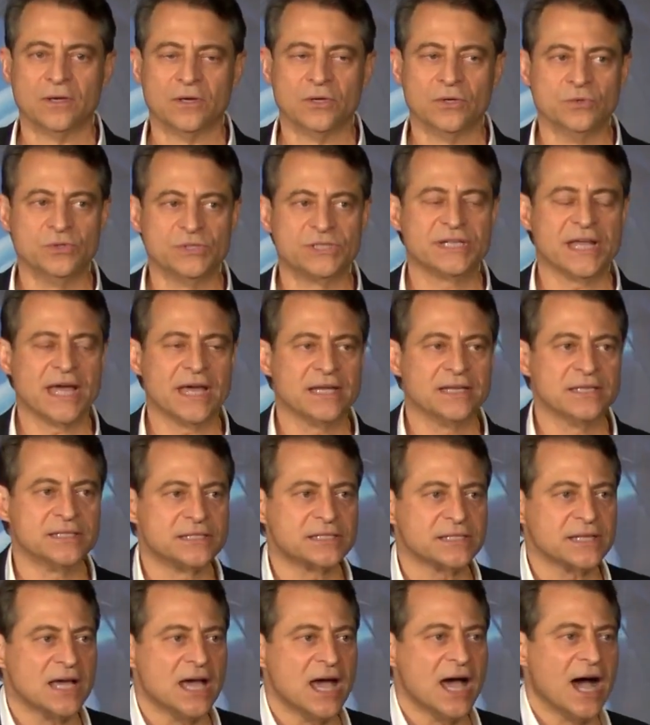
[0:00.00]
who
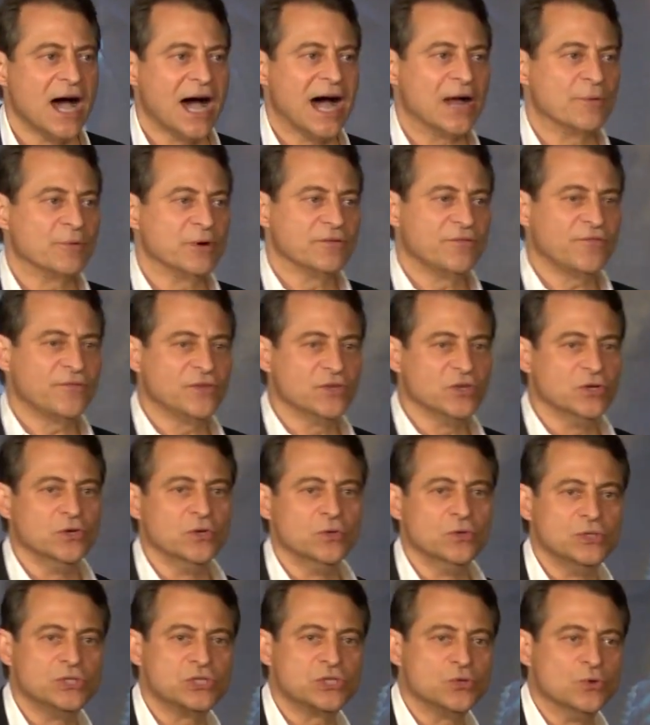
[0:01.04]
says, I
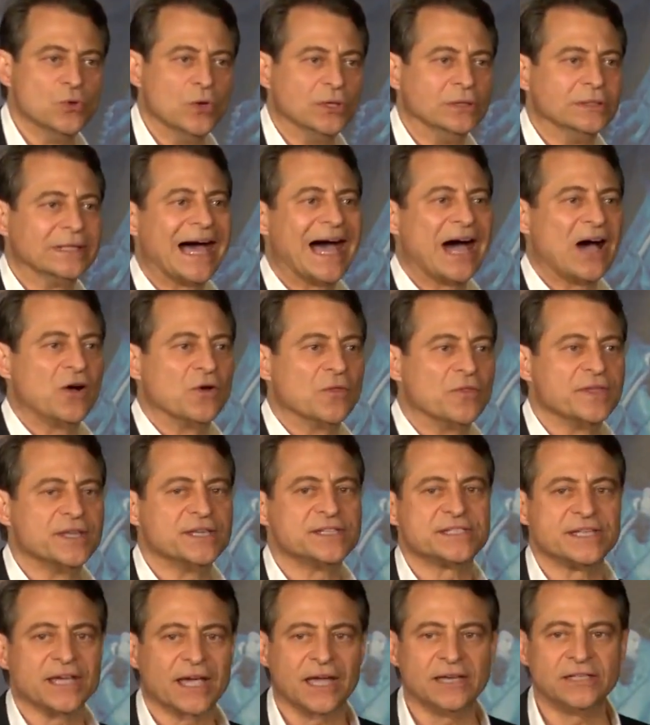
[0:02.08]
refuse to allow
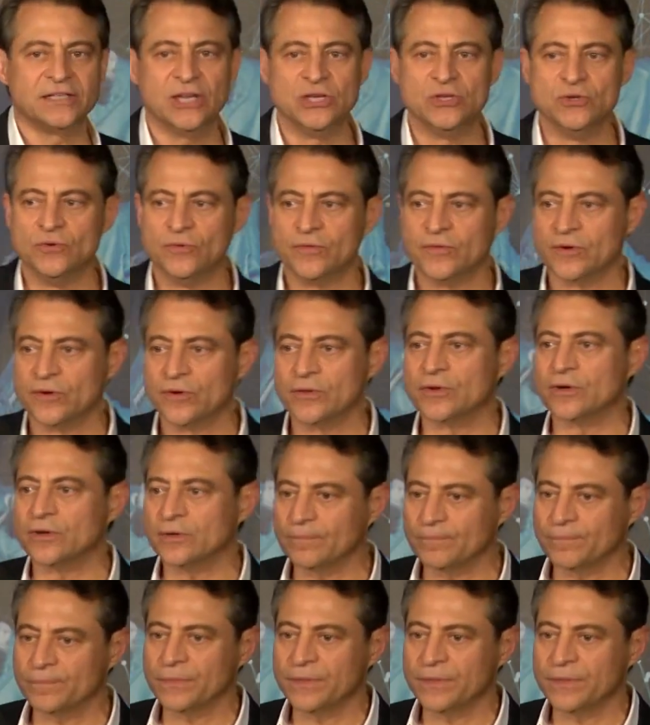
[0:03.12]
this to continue further,